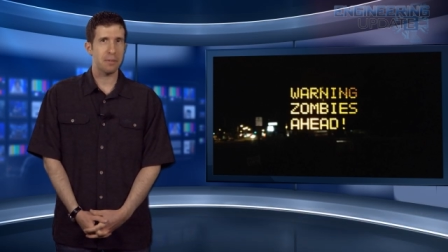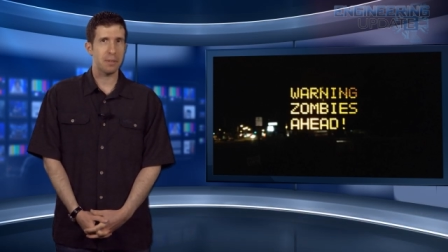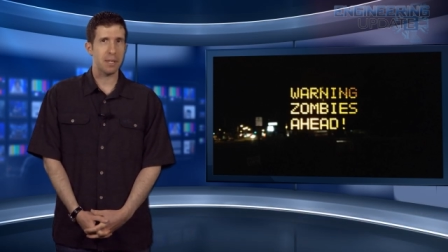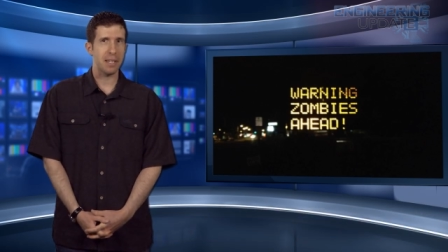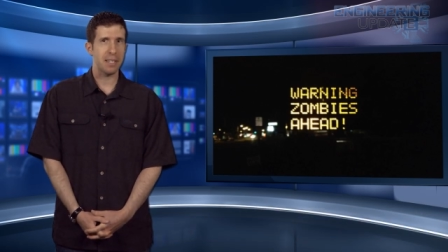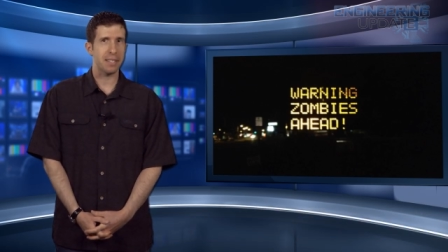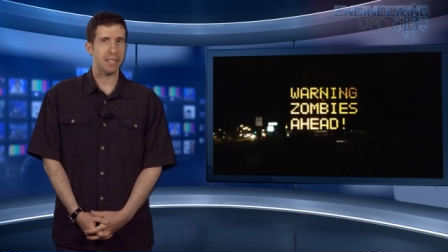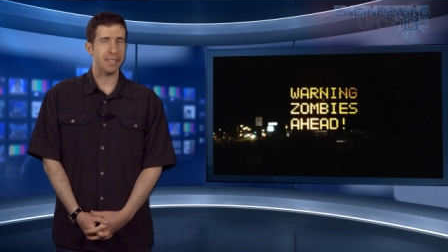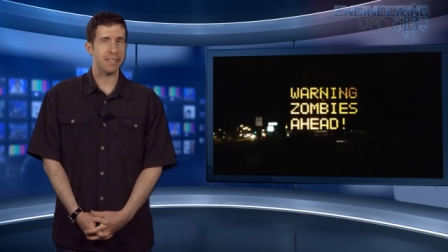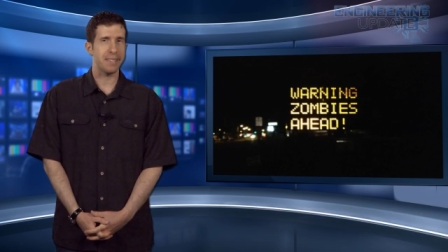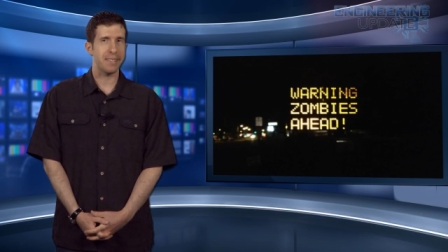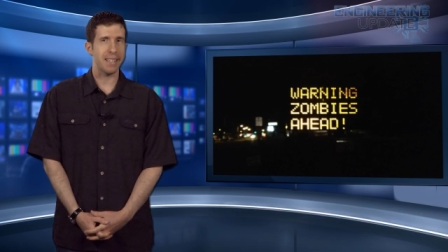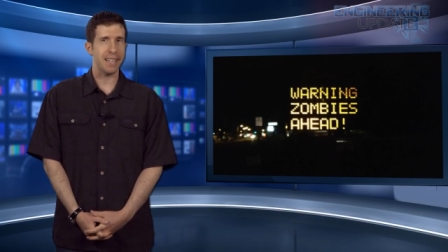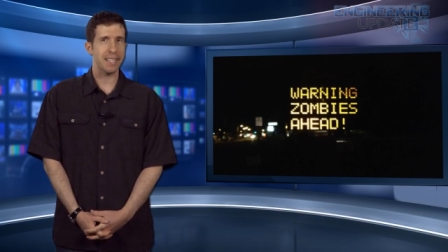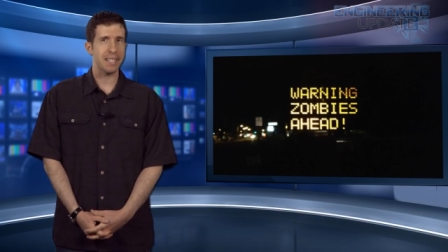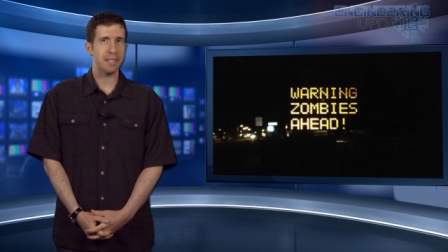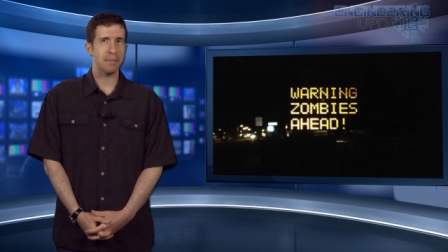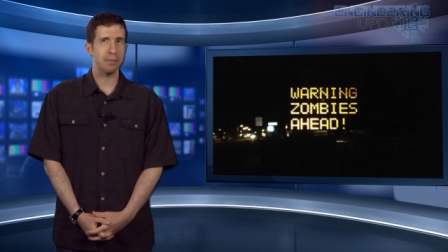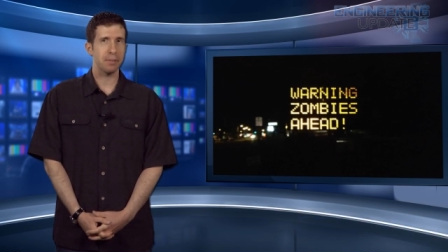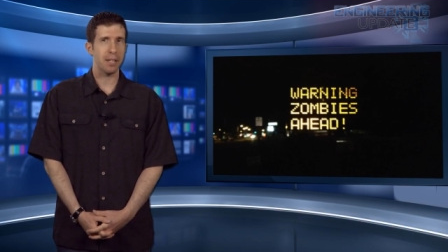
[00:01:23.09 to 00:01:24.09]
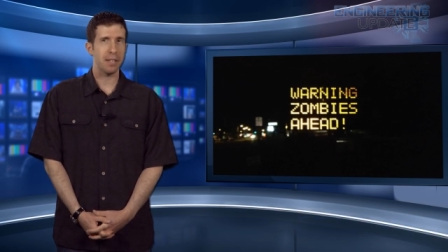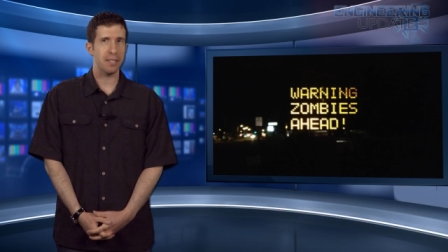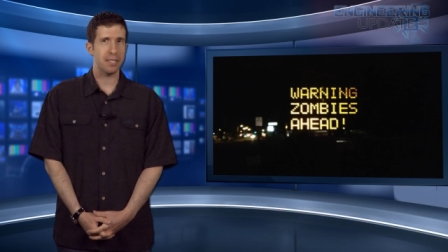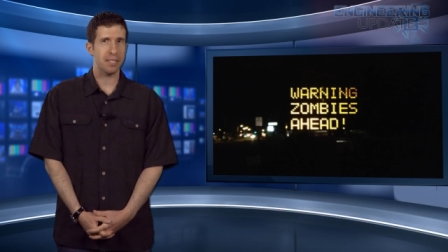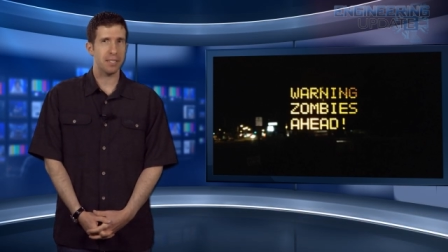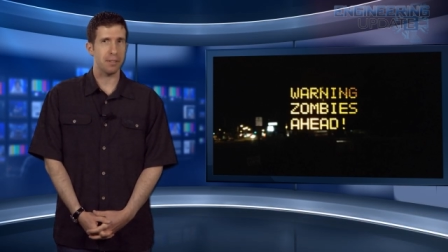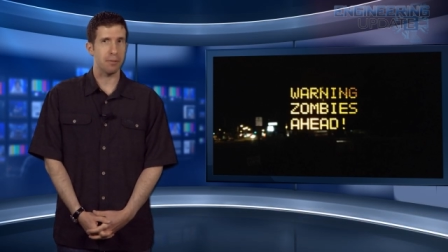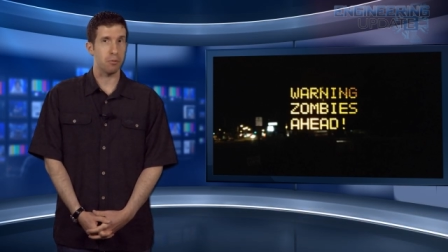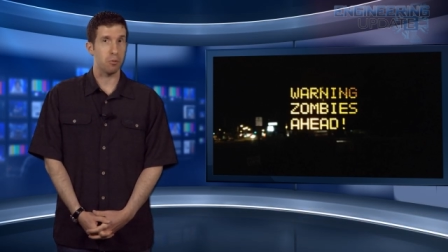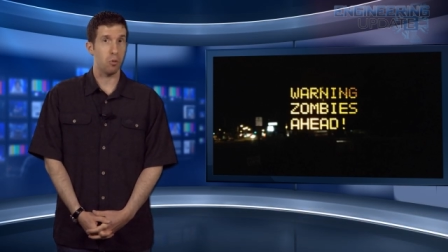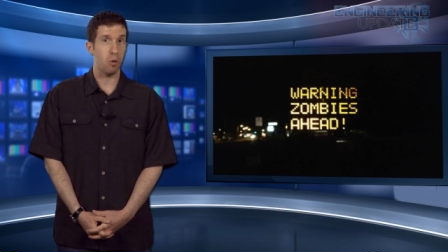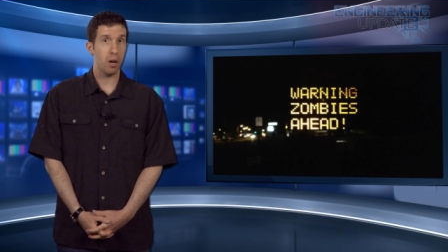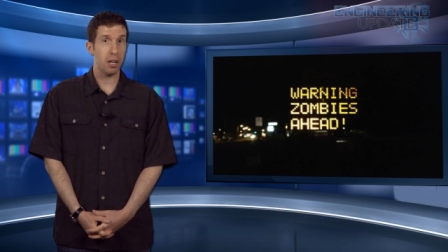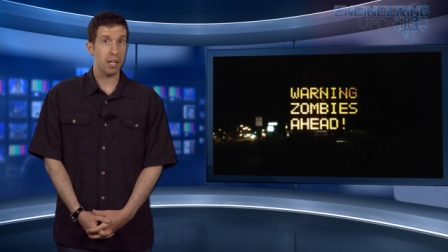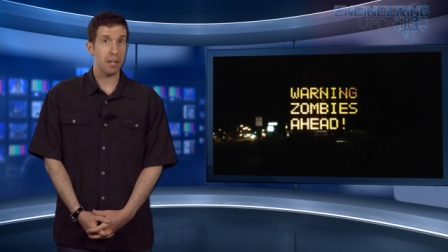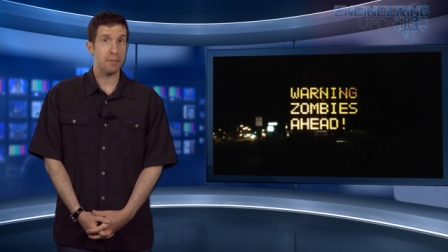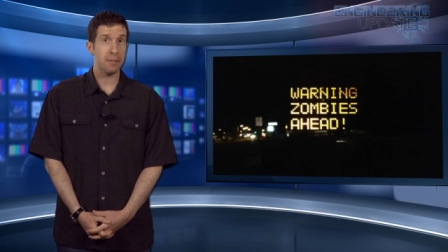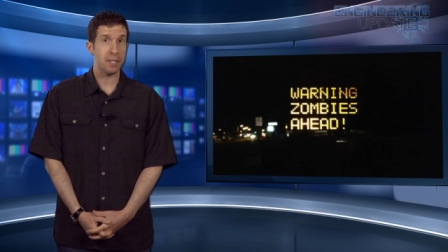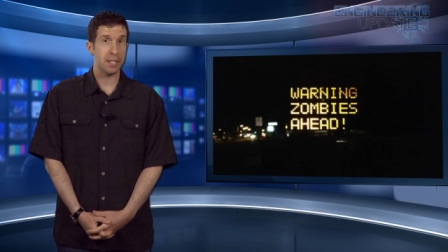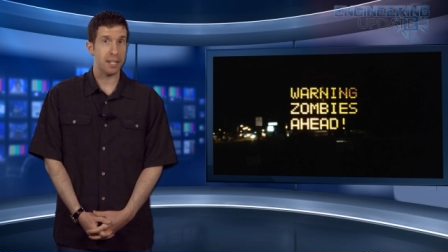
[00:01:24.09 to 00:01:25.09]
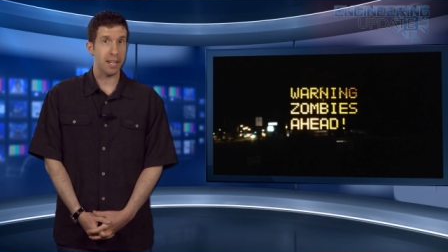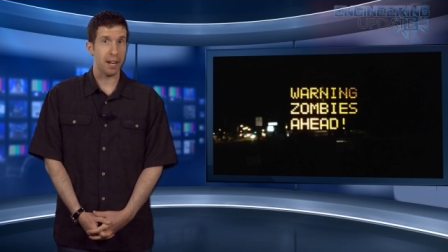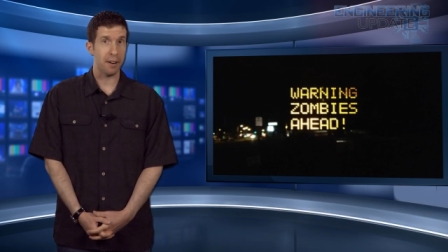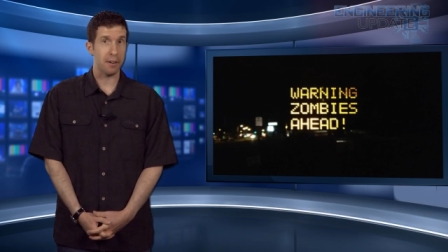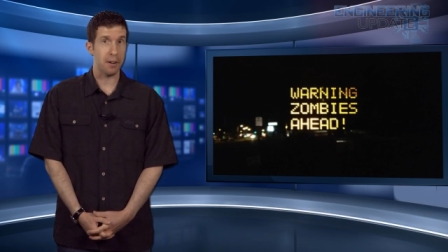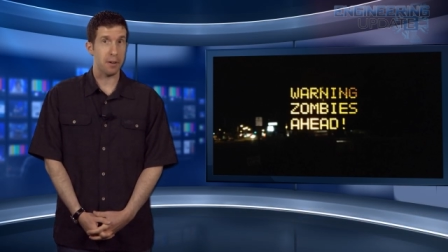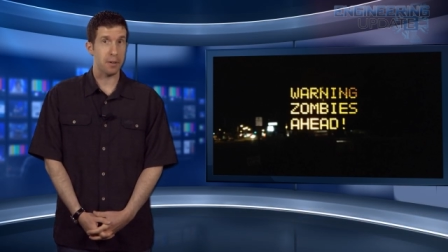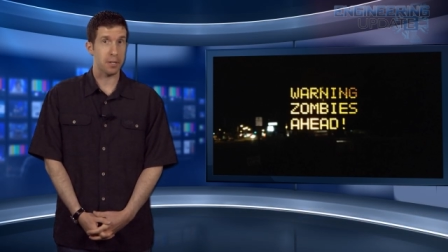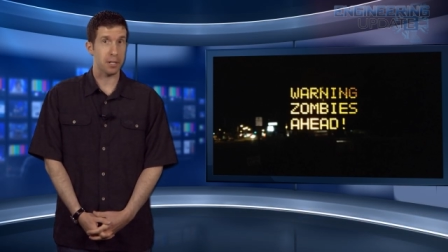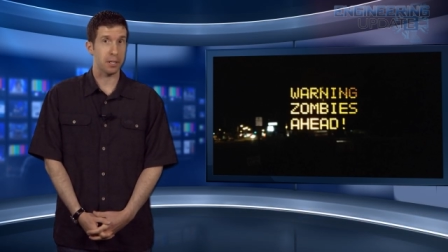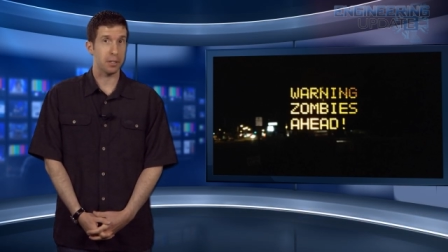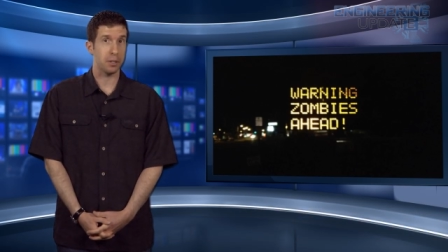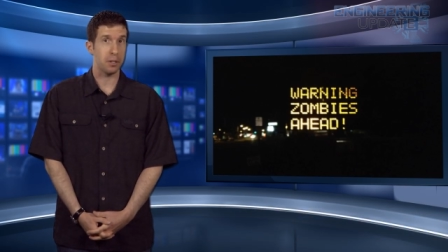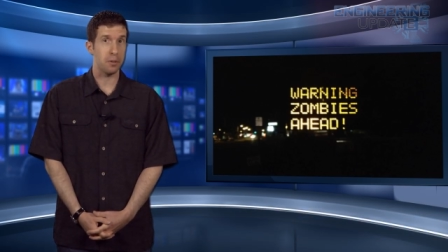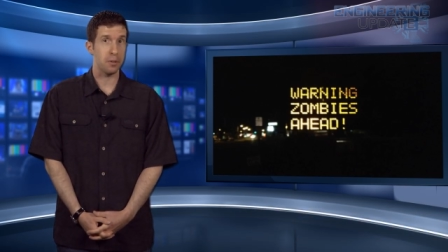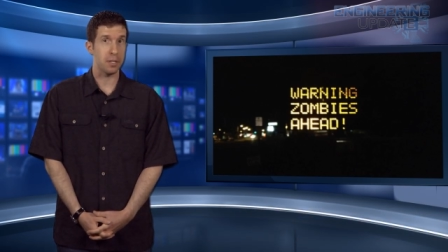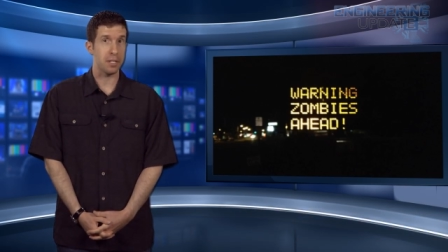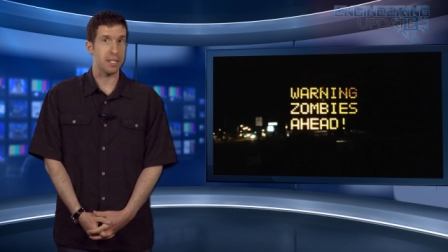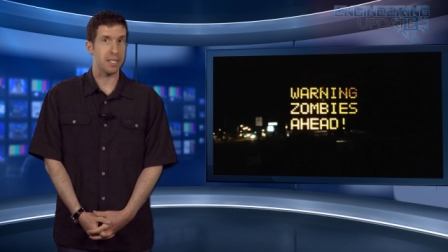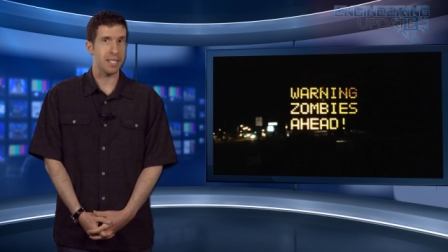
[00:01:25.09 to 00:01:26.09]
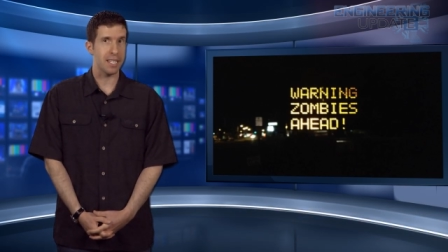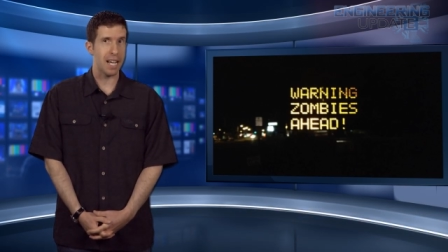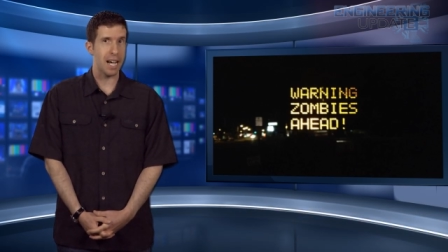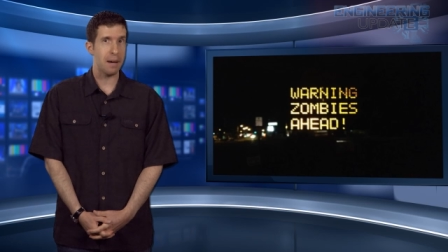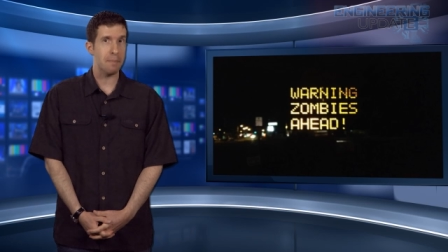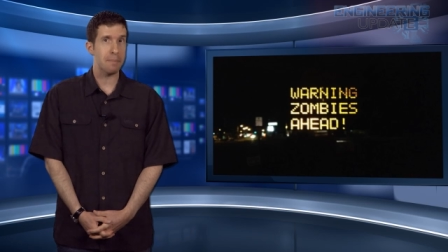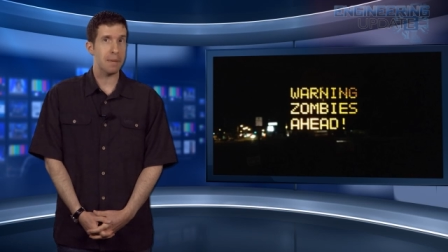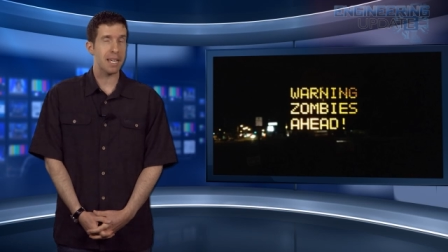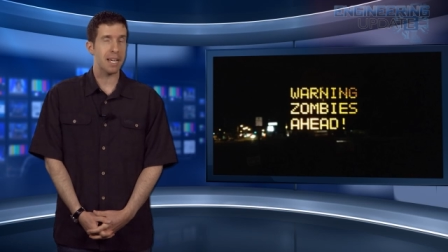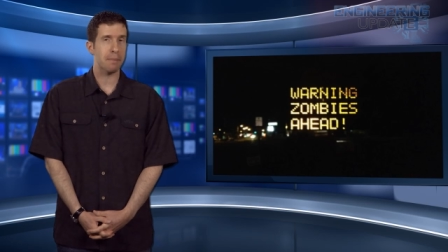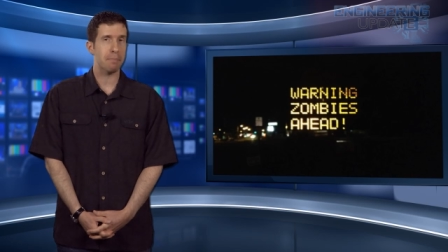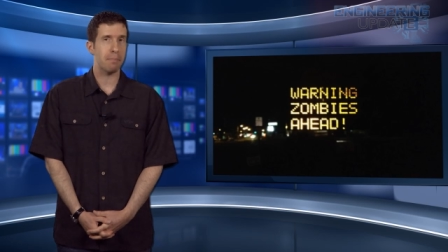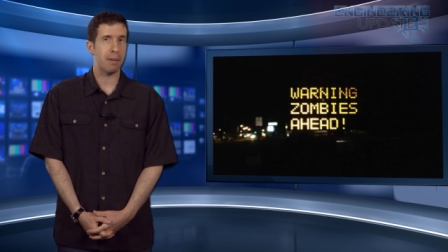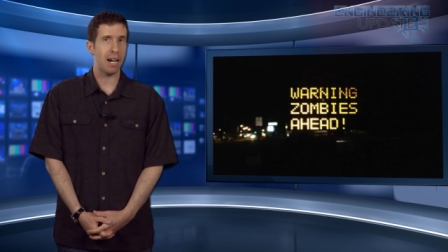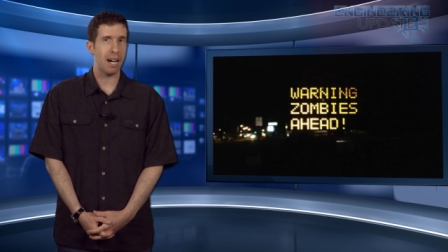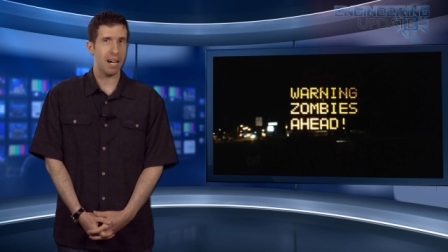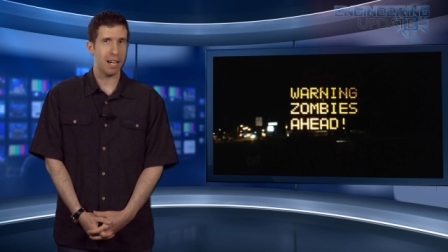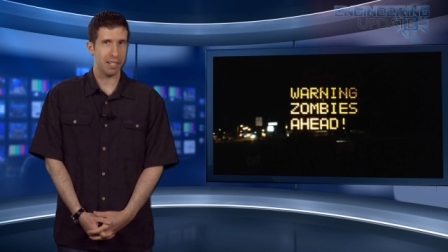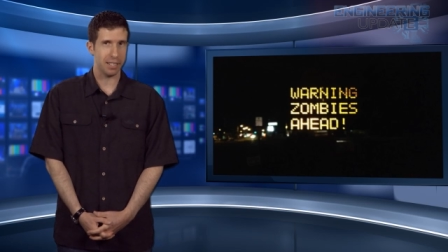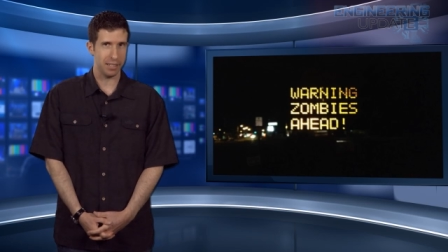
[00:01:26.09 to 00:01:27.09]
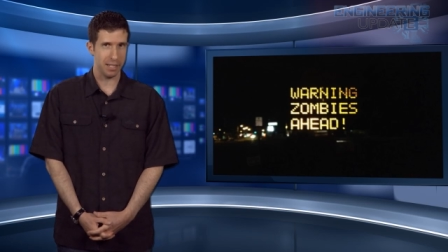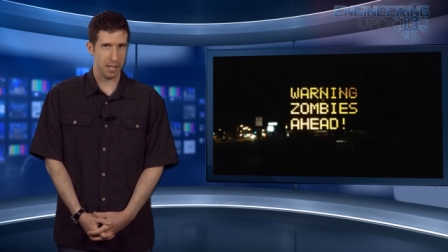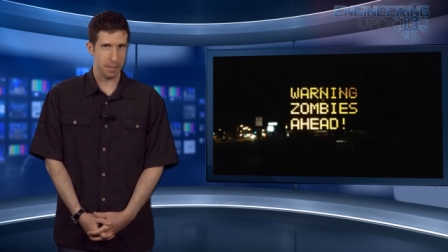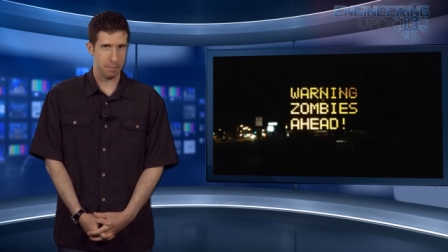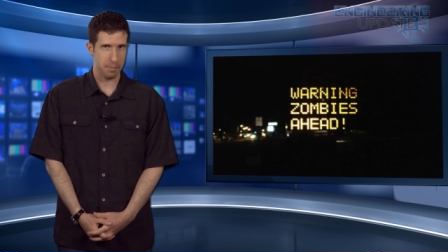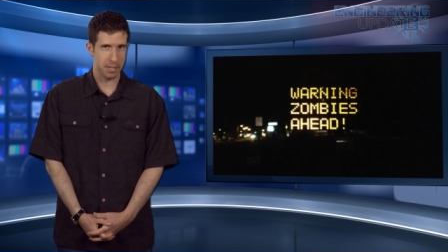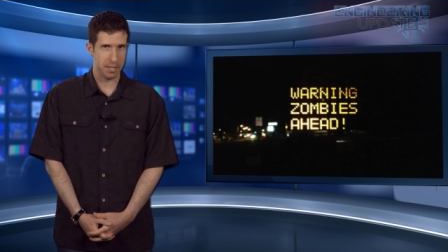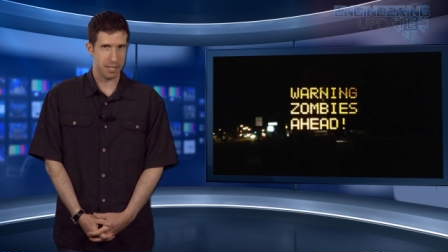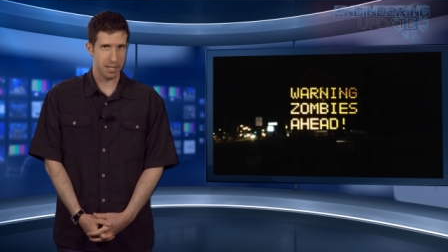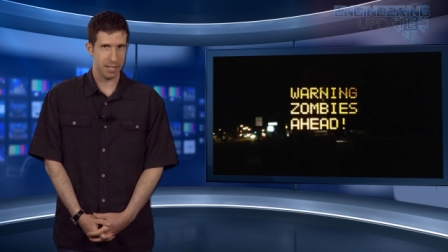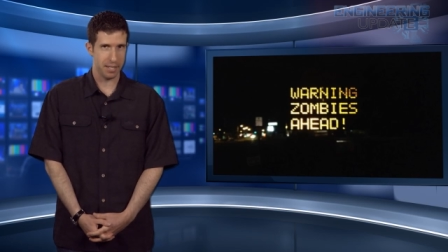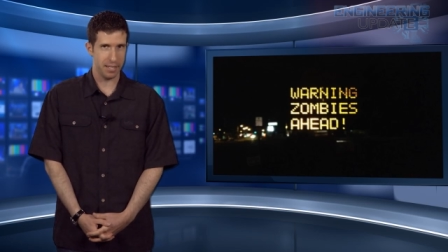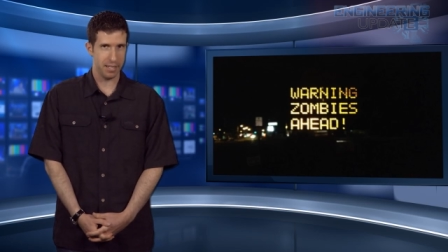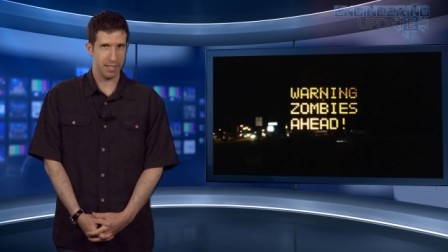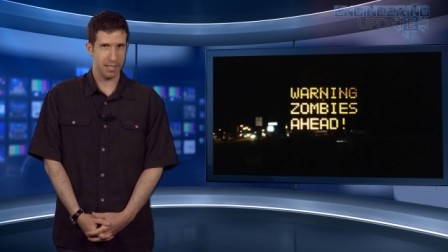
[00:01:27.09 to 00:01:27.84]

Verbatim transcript: DoD's extensive list of what-if scenarios includes a zombie apocalypse.